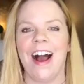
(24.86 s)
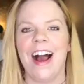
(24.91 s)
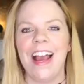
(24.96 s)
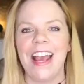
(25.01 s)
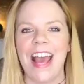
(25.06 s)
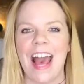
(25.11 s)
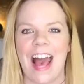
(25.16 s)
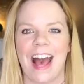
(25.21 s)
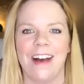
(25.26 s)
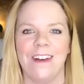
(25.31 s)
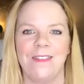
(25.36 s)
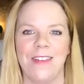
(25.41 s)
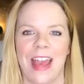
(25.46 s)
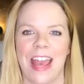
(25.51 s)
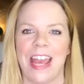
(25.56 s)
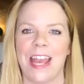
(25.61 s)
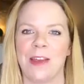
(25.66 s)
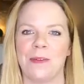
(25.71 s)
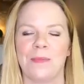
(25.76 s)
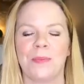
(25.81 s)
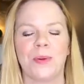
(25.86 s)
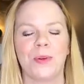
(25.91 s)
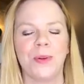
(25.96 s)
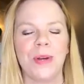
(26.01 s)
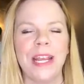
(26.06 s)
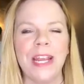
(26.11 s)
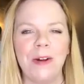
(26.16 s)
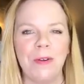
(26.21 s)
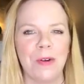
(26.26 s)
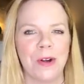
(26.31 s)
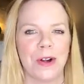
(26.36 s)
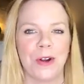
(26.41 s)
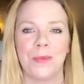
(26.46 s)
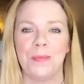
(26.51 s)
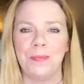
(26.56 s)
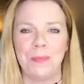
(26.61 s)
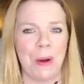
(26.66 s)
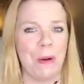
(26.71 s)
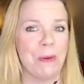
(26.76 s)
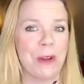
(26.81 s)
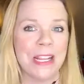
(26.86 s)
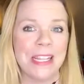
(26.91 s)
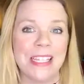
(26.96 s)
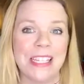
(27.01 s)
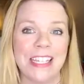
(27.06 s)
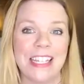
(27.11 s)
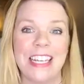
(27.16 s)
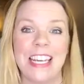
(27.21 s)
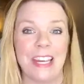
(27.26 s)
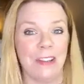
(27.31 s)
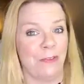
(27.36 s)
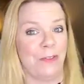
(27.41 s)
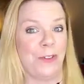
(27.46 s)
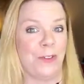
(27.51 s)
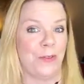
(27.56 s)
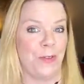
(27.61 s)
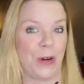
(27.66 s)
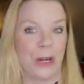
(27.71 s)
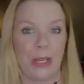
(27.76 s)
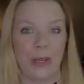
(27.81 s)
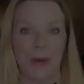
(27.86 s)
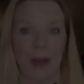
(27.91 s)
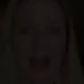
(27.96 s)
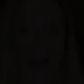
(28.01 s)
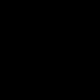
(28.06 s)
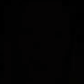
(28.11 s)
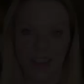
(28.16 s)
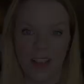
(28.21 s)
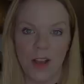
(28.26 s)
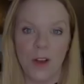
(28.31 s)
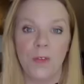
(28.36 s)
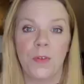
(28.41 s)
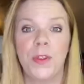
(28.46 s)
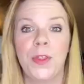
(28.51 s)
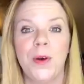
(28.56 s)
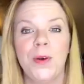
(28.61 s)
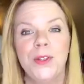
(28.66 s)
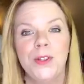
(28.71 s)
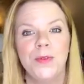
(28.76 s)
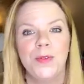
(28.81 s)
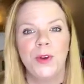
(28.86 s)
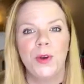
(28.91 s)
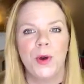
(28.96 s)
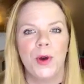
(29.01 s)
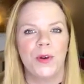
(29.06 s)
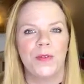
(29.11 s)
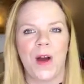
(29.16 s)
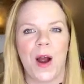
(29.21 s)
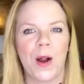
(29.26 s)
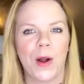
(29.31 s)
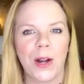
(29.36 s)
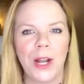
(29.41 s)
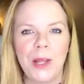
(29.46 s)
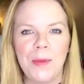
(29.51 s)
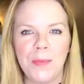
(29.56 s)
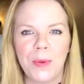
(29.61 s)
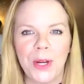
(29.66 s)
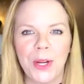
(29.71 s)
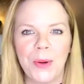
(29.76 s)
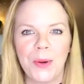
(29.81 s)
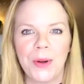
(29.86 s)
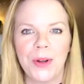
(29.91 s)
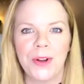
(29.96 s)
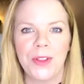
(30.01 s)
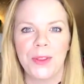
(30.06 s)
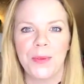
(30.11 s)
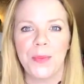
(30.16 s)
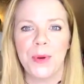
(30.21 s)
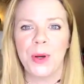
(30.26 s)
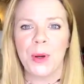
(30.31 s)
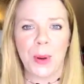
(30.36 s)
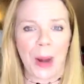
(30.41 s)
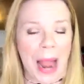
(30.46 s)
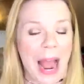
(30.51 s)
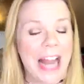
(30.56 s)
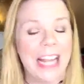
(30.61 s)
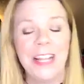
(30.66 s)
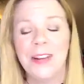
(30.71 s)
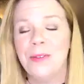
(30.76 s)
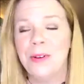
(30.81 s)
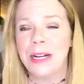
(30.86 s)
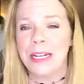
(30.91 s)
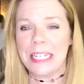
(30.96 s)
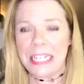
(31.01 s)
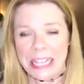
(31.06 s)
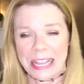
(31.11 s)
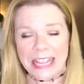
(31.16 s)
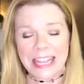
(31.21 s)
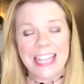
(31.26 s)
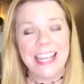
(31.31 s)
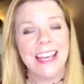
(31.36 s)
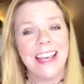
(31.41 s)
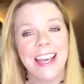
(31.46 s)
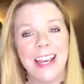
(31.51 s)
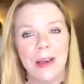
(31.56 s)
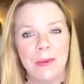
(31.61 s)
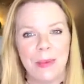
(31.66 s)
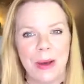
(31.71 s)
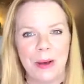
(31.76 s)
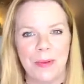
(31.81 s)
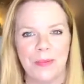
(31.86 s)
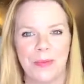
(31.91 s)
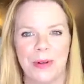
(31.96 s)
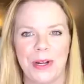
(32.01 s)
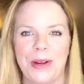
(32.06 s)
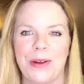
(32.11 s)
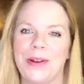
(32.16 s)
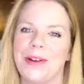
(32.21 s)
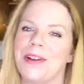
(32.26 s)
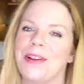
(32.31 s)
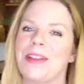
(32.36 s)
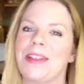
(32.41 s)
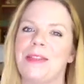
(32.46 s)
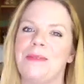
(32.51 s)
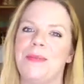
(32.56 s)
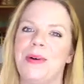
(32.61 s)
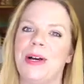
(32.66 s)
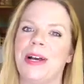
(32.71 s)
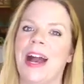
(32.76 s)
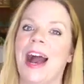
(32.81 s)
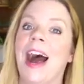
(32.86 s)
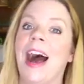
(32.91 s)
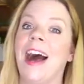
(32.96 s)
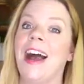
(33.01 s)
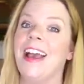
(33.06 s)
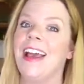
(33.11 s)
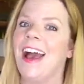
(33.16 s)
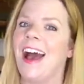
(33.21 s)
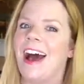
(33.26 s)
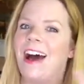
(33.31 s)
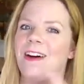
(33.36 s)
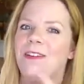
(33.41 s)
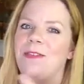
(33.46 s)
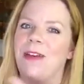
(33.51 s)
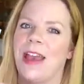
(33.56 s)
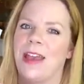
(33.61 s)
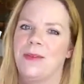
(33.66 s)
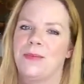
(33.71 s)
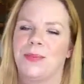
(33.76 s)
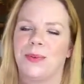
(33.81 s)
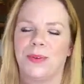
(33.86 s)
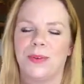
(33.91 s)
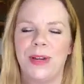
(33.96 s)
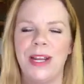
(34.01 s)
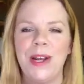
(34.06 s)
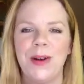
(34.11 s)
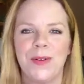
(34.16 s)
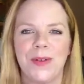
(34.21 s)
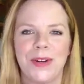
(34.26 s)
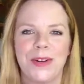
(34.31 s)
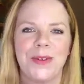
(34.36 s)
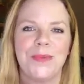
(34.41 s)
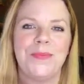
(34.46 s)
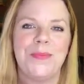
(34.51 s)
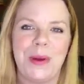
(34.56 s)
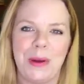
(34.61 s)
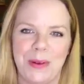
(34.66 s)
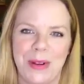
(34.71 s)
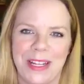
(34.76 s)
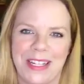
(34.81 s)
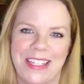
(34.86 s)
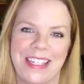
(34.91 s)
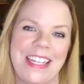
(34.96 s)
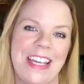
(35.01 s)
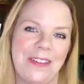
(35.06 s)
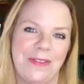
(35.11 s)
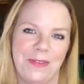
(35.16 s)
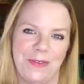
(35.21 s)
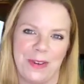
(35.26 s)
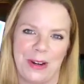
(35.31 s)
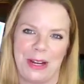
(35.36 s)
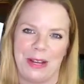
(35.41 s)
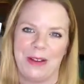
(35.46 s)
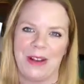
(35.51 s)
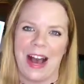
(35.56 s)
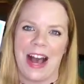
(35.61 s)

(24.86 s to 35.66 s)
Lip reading: I have a pre-order bonus gift for you guys. For those of you who have already pre-ordered the book or anyone thinking about pre-ordering the book, I have a pre-order bonus gift for you